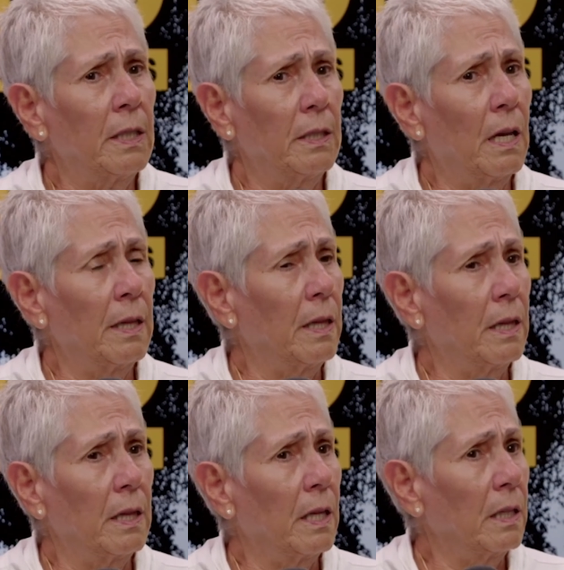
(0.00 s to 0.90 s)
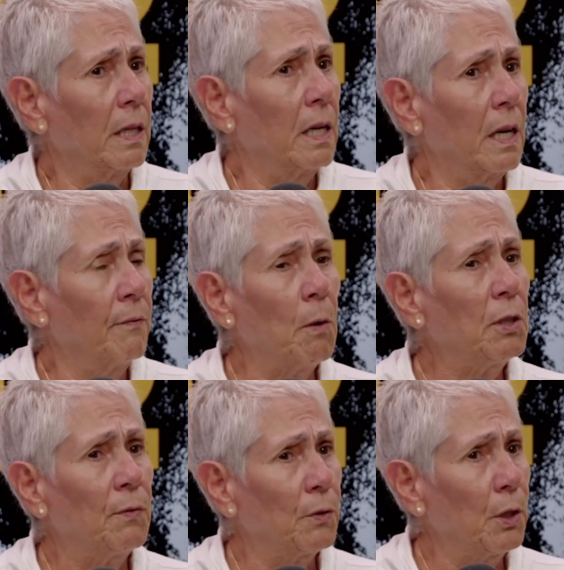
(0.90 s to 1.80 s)
I, I, I've always
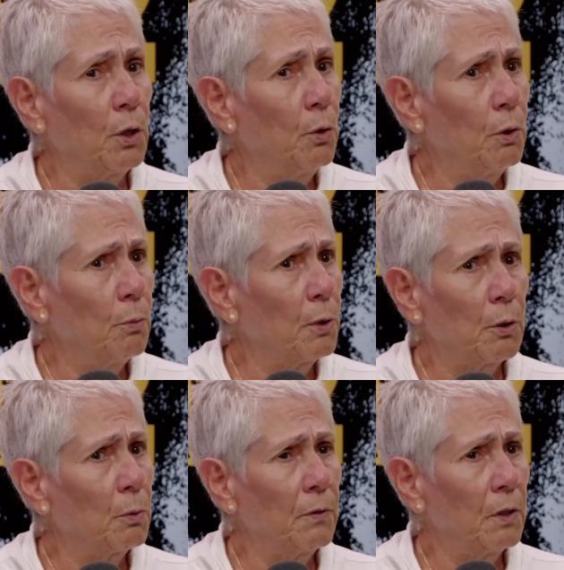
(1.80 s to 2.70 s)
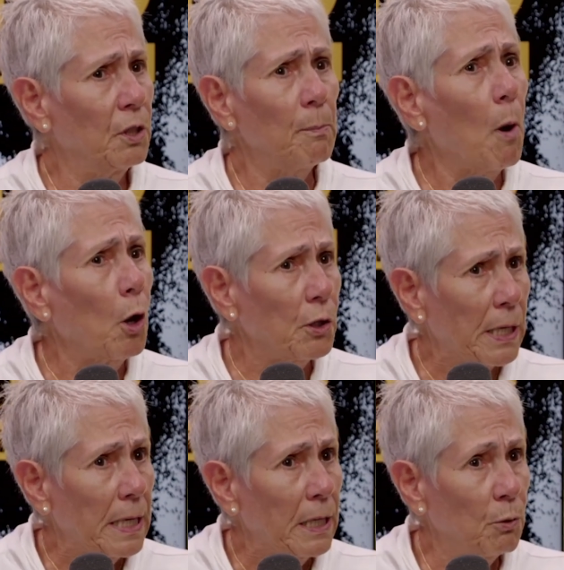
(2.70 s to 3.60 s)
felt that you and your brother were very smart.
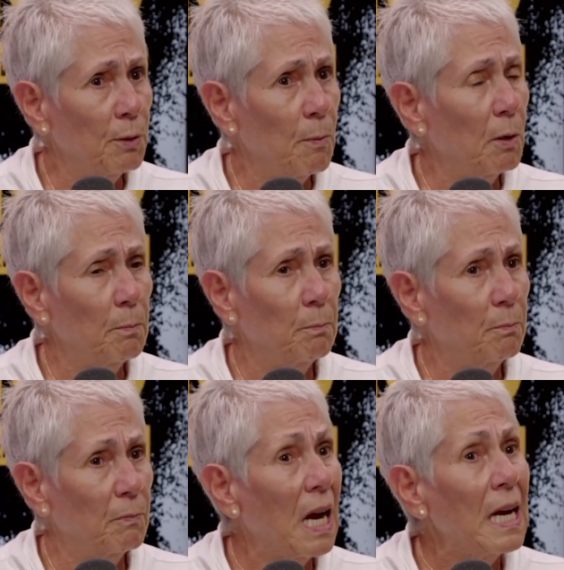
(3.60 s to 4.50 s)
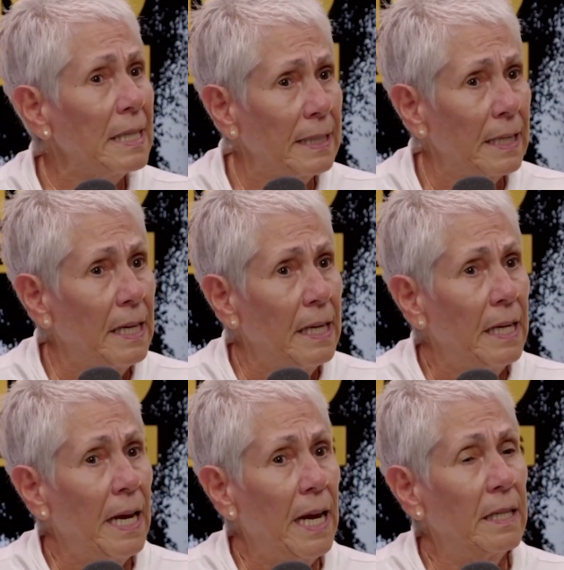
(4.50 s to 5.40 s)
You're smart guys.
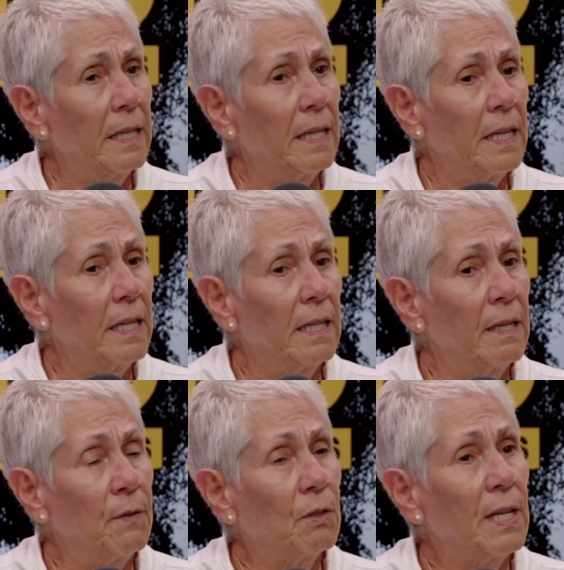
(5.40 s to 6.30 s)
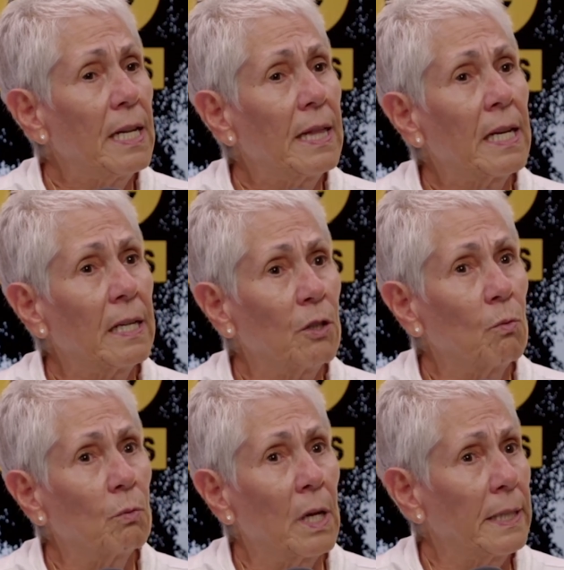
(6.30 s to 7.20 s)
And both If there's anything I
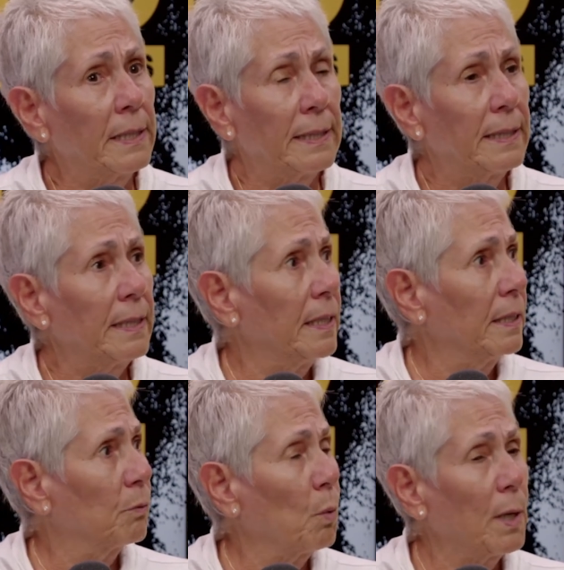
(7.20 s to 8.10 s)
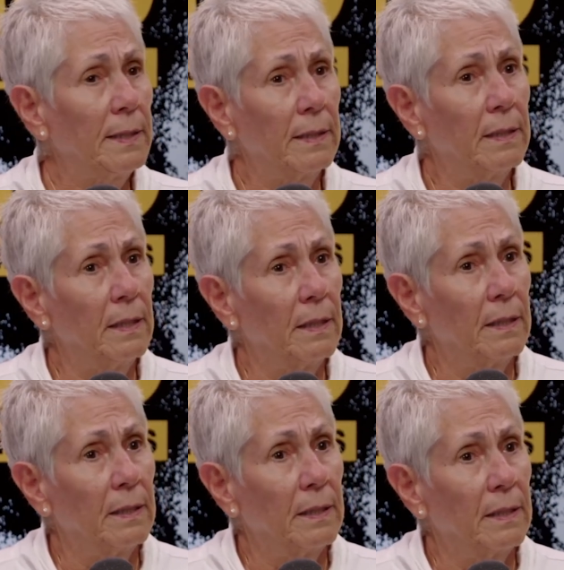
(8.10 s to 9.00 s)
don't like to see, it's wasted,
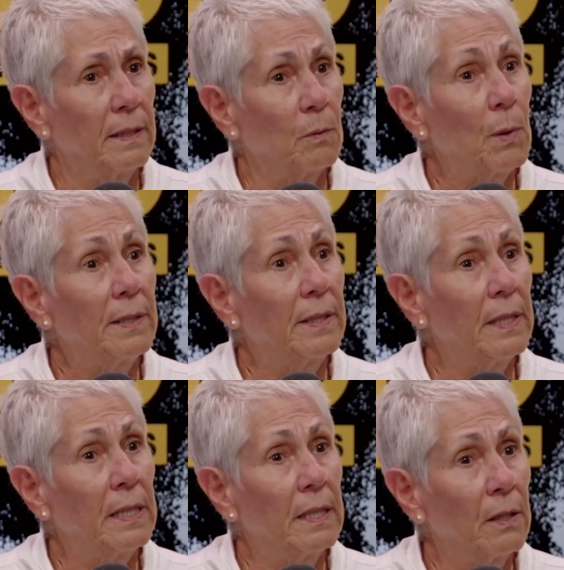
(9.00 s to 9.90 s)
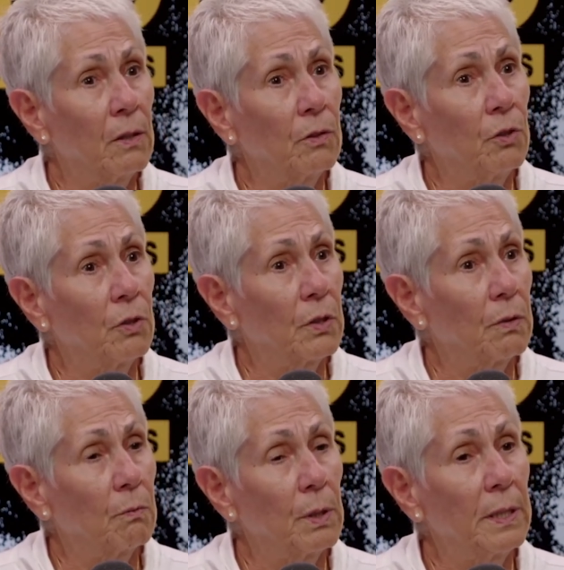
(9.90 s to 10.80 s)
wasted intelligence,
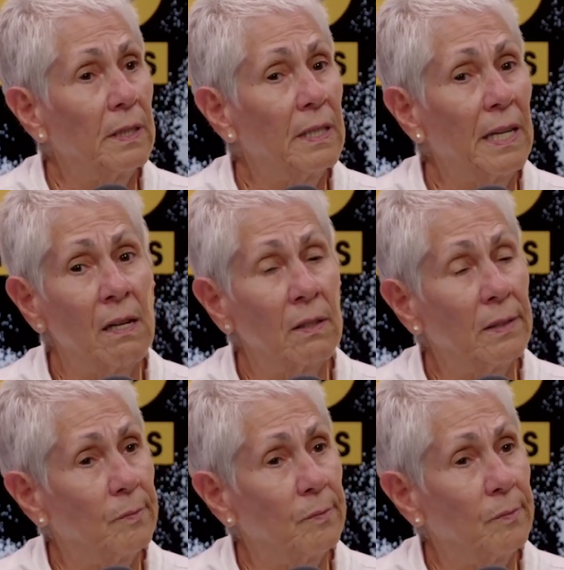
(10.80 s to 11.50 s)
wasted talent.